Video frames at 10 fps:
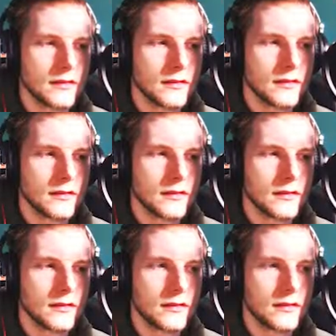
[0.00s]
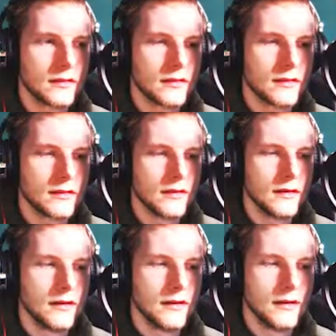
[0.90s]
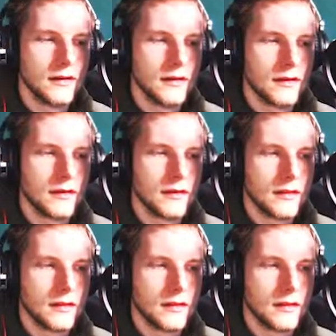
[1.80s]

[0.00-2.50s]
(no one is talking)